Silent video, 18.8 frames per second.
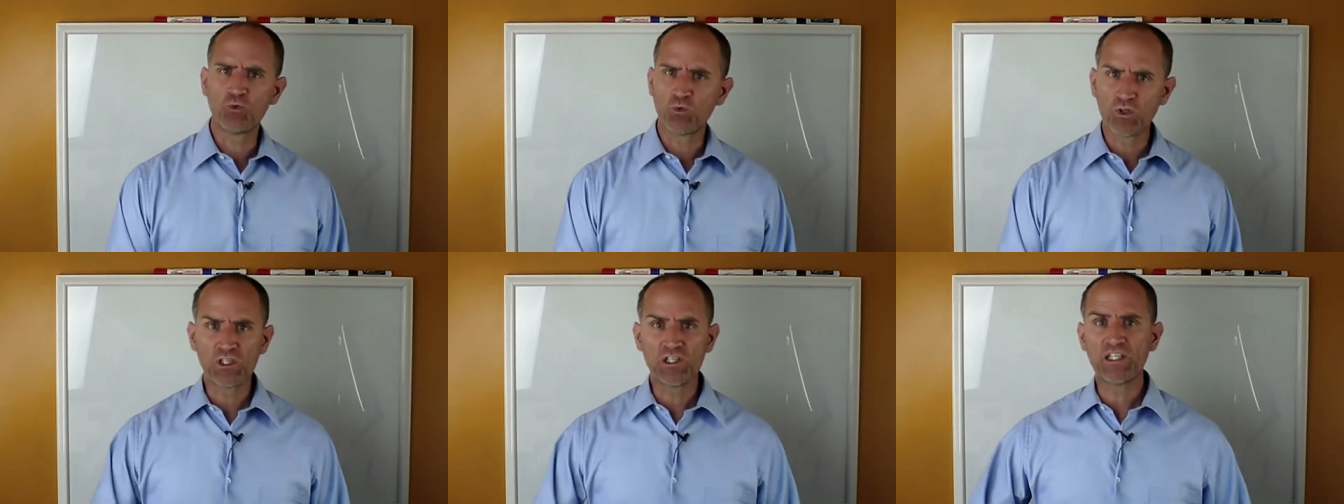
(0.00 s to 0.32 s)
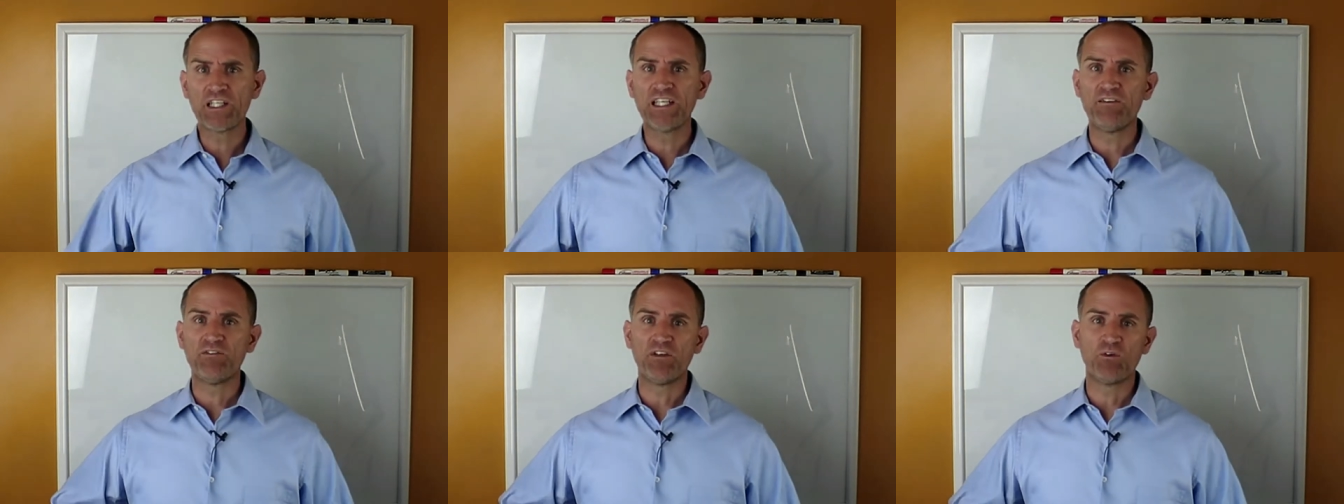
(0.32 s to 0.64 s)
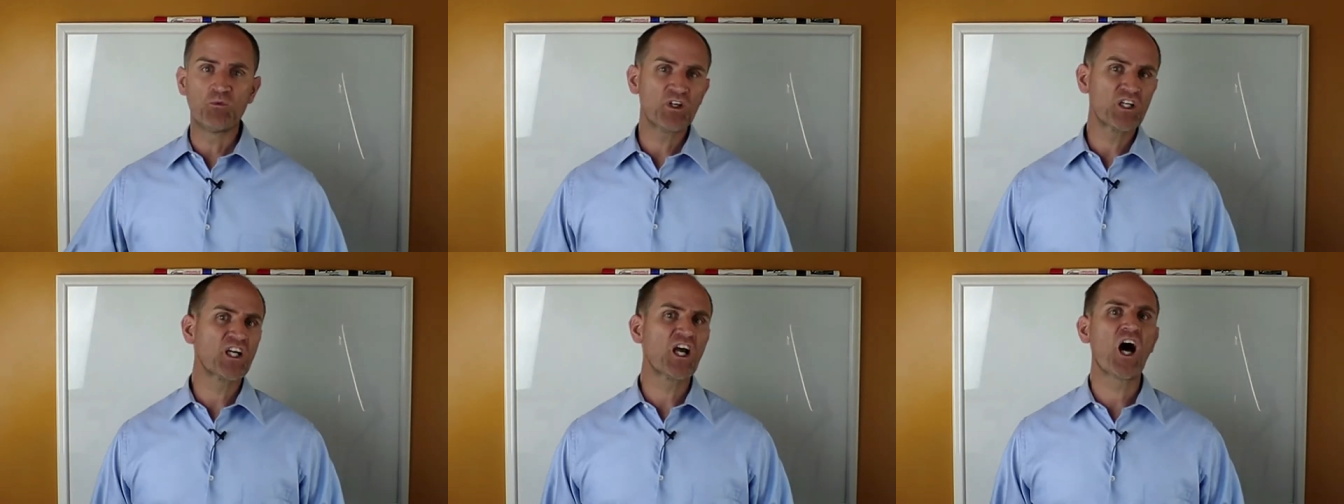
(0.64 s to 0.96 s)
we're leaving,
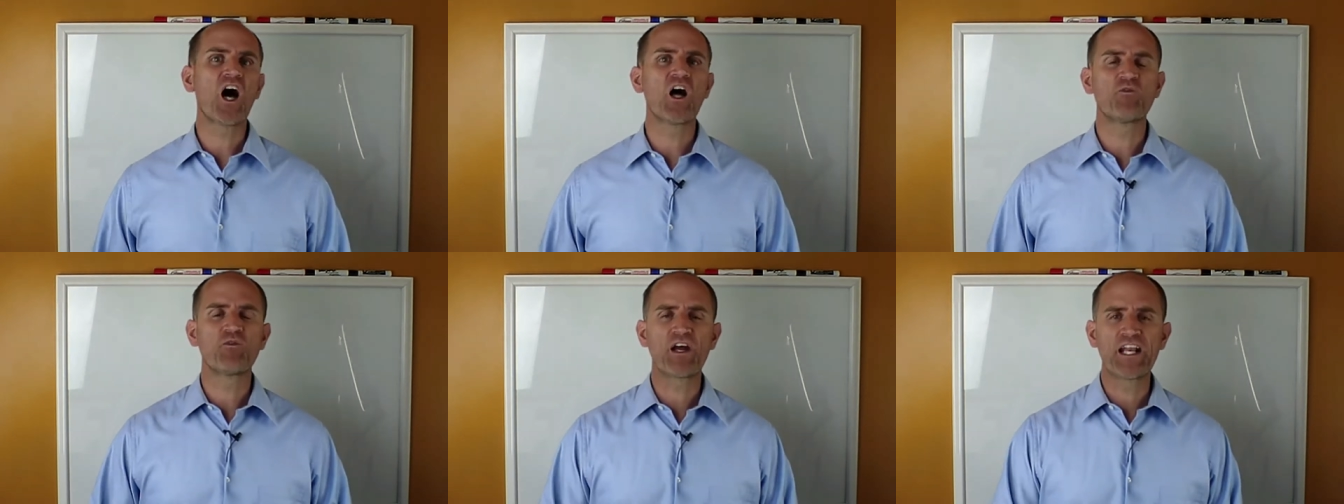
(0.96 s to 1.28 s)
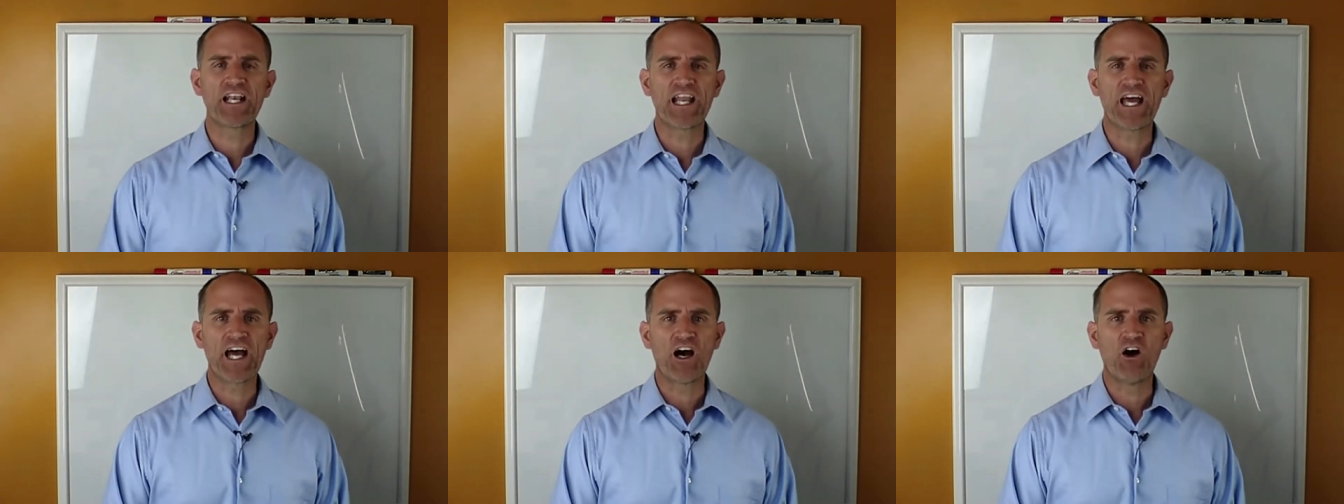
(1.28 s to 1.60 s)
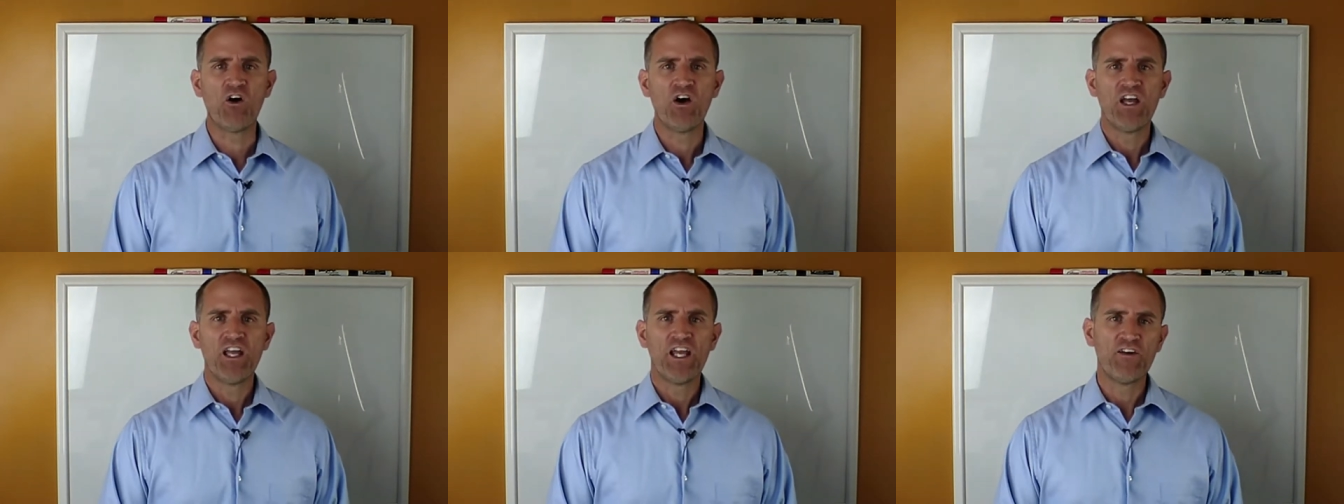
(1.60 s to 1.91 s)
we're gone right
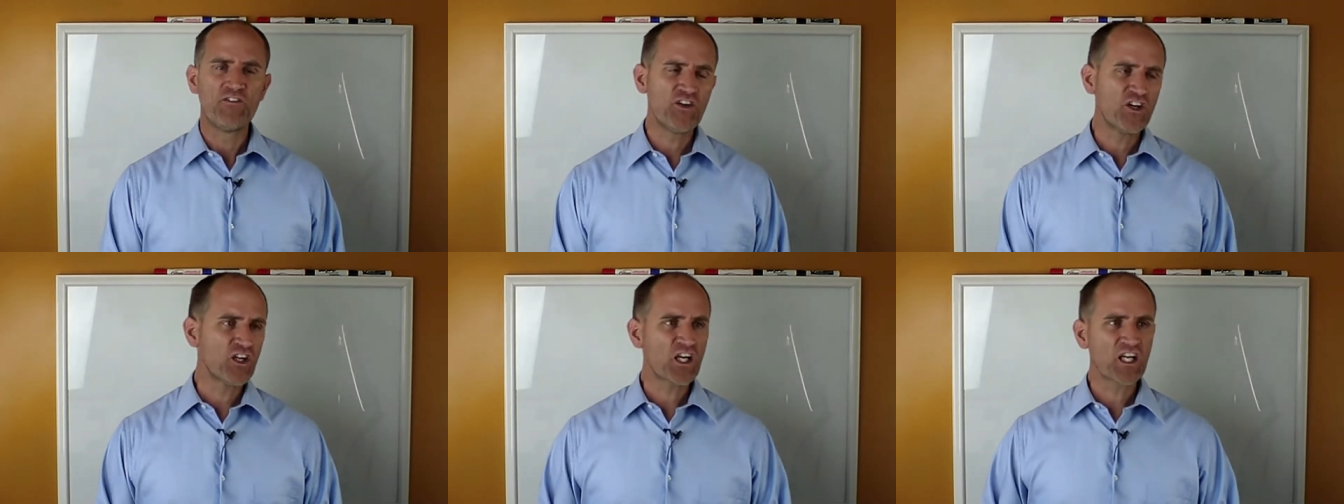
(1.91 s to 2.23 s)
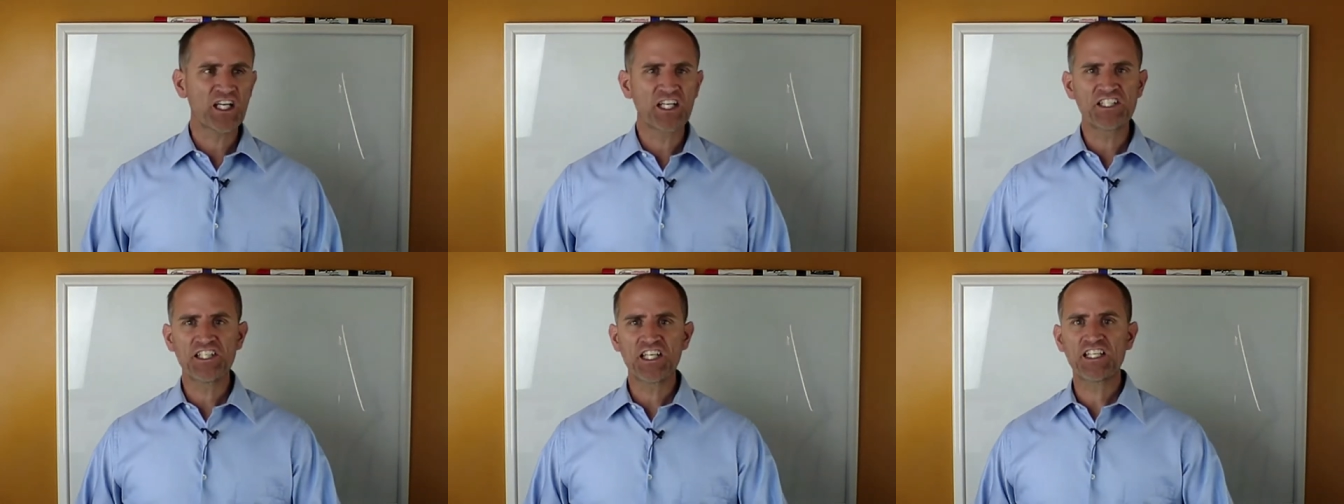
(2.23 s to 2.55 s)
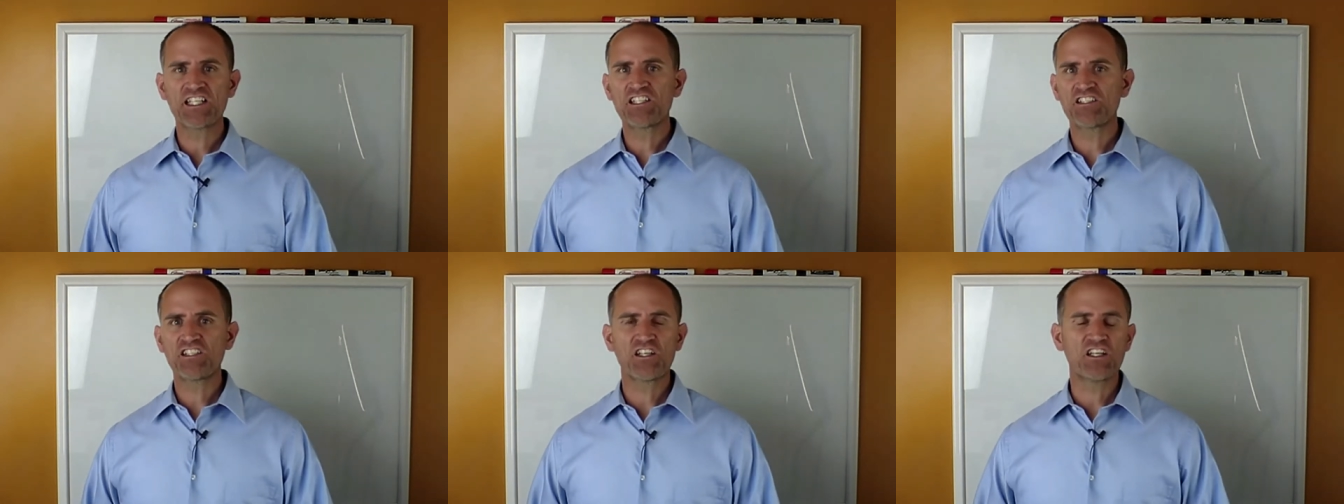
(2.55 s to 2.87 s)
now. If you're not going to take
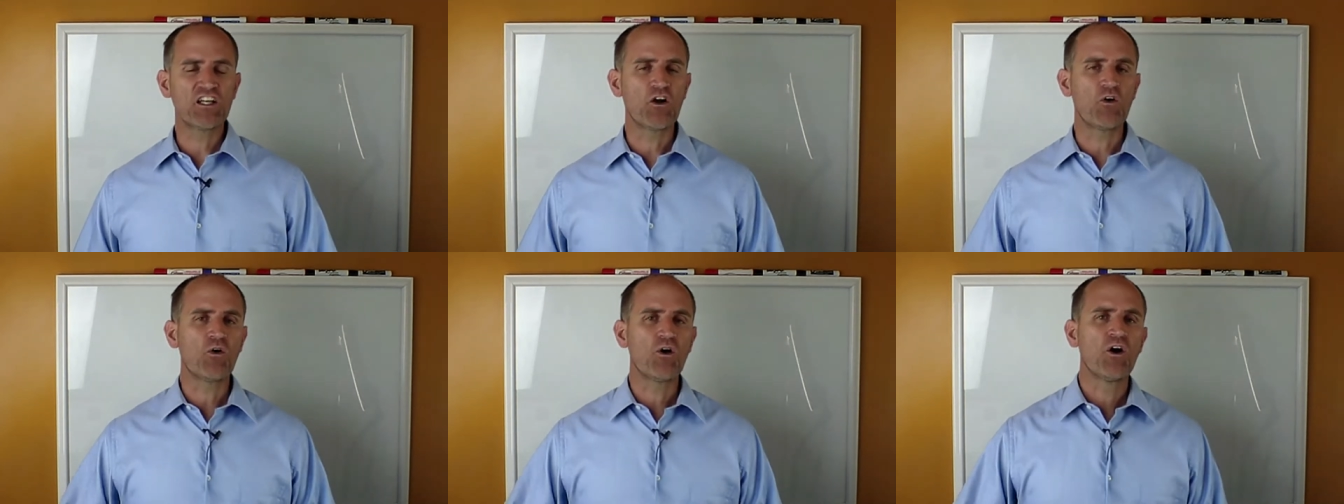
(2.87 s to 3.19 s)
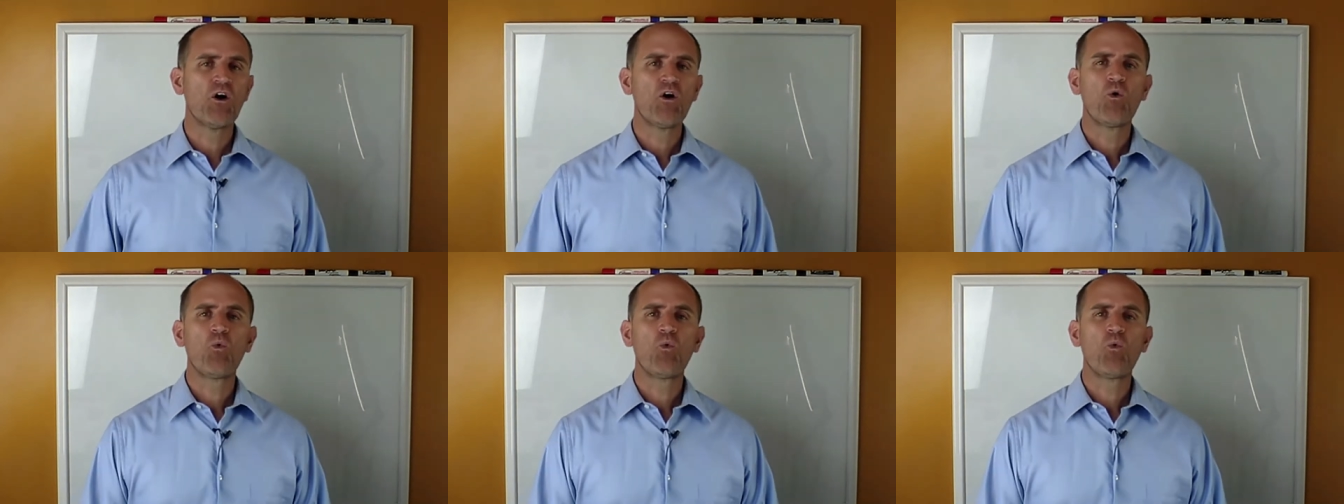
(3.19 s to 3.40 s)
this, you know,